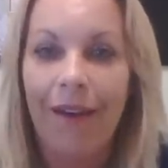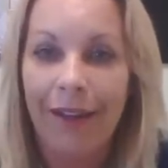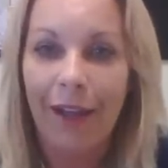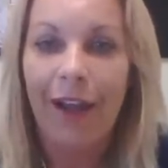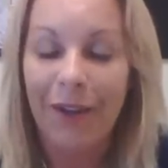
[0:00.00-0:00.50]

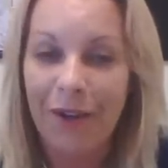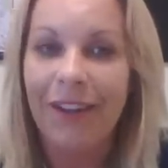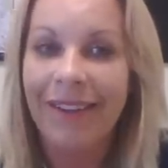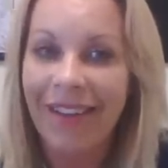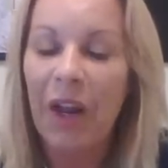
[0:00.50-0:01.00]
I
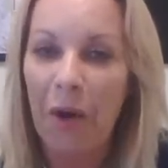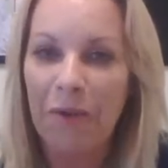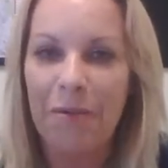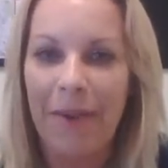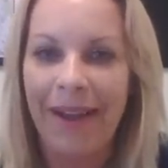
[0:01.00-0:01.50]
earn a
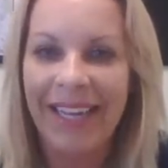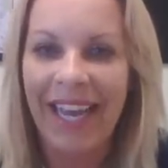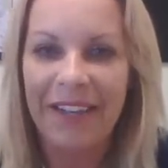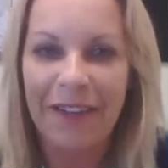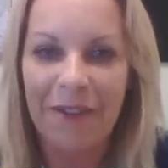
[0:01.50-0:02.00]
lot from my
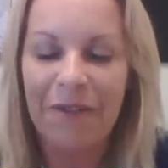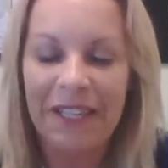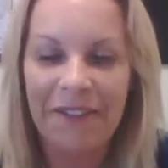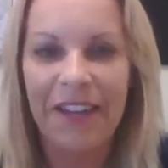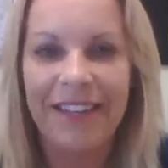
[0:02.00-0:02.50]
account. They're
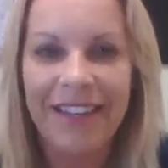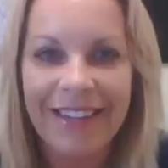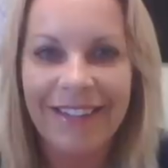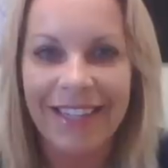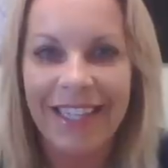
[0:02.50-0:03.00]
really
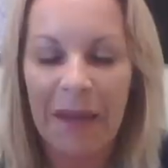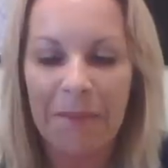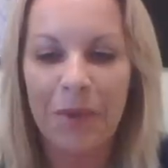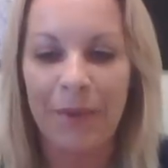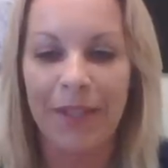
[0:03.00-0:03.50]
fantastic
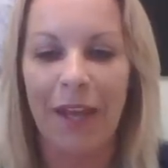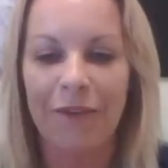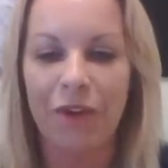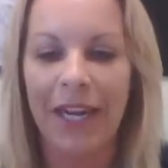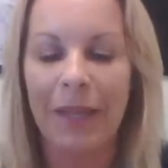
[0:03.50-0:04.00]
doing the
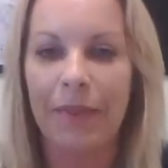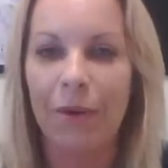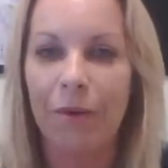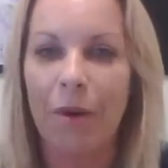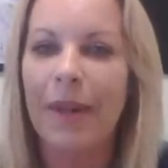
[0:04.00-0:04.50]
live trading
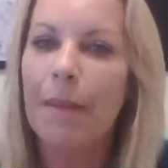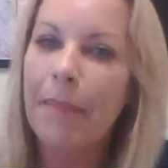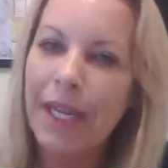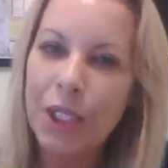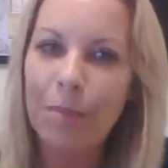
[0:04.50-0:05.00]
with the group. And
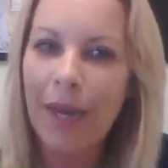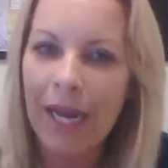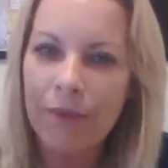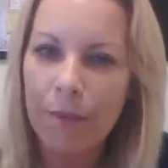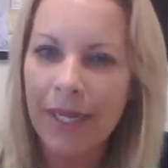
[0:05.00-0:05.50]
it makes you
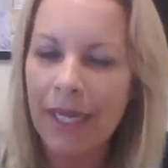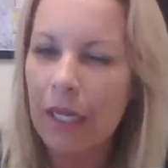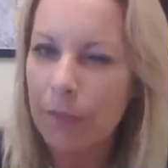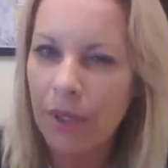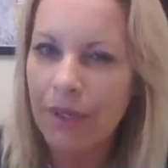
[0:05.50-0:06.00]
part of a bigger
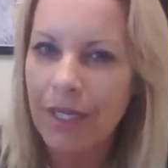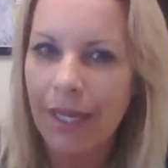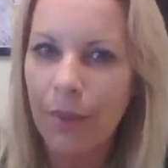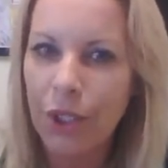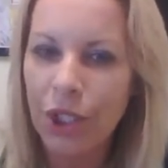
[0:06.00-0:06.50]

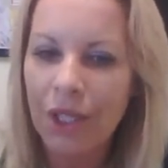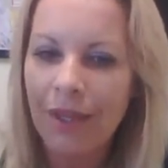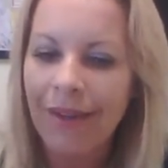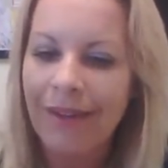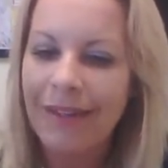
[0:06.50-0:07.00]
community, which
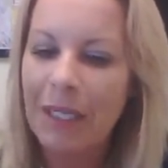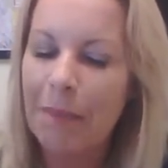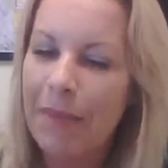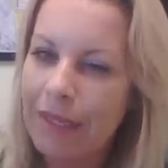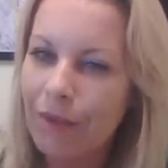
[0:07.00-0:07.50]

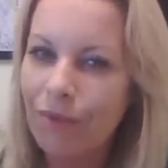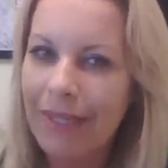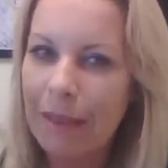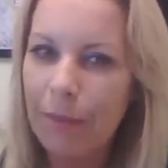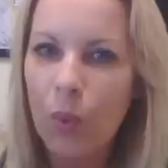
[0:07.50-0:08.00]
to me is
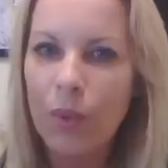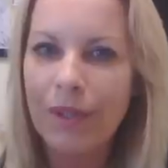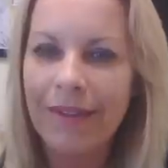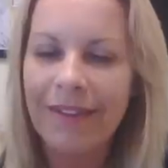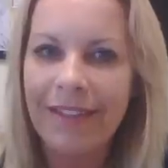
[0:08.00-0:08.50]
really
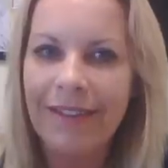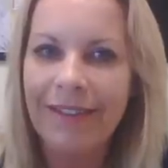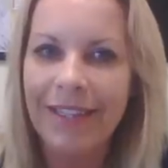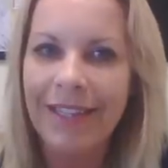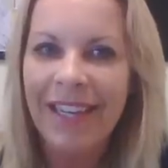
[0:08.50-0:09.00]
important in the
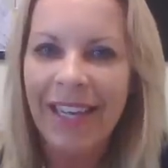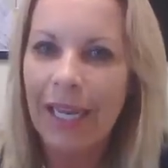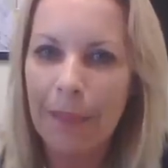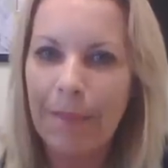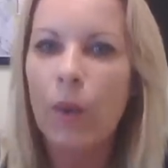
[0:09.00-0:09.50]
sense that
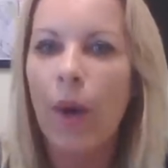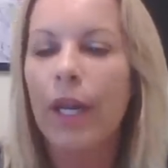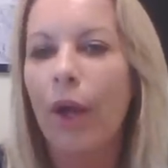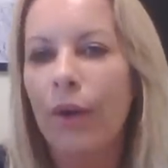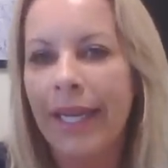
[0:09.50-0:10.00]
it can be
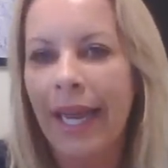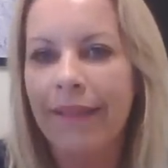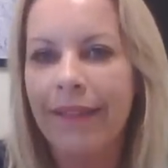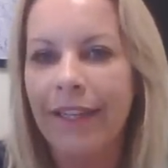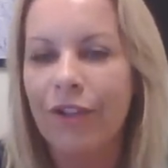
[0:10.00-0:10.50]
quite lonely
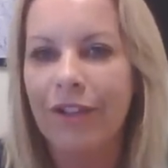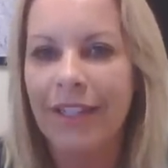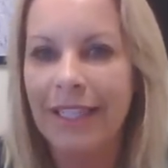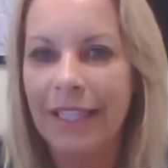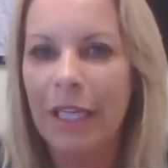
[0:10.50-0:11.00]
out there just
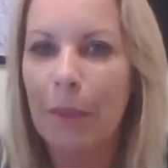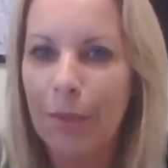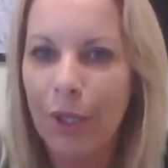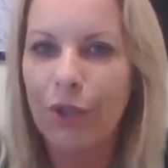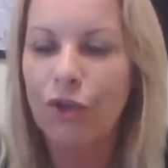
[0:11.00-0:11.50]
sitting at your
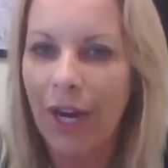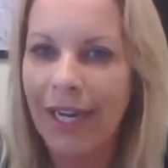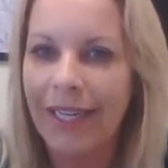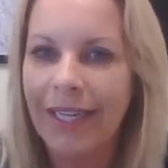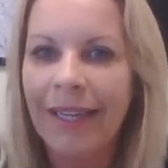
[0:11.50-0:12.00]
computer
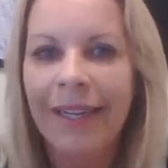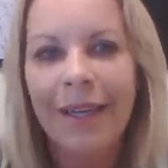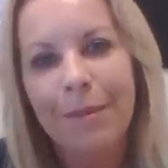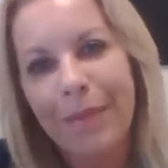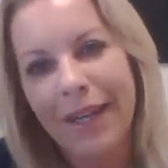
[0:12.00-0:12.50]
trading,
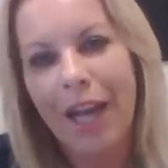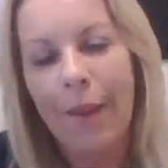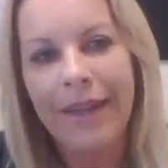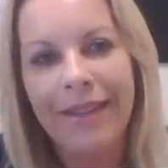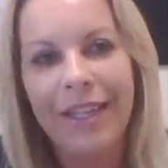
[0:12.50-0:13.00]
but
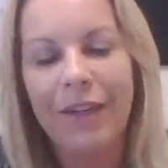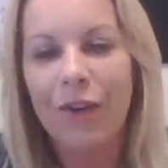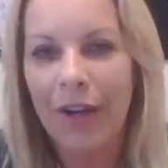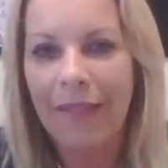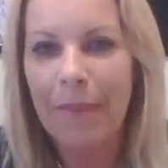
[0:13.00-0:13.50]
knowing that you've
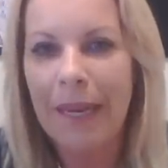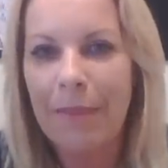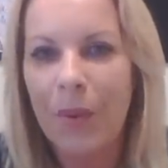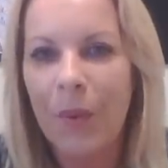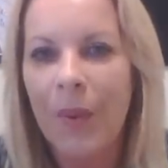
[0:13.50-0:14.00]
got other
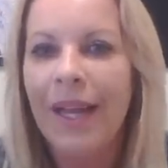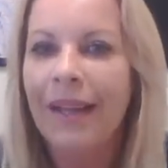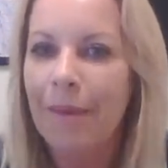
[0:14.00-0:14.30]
people,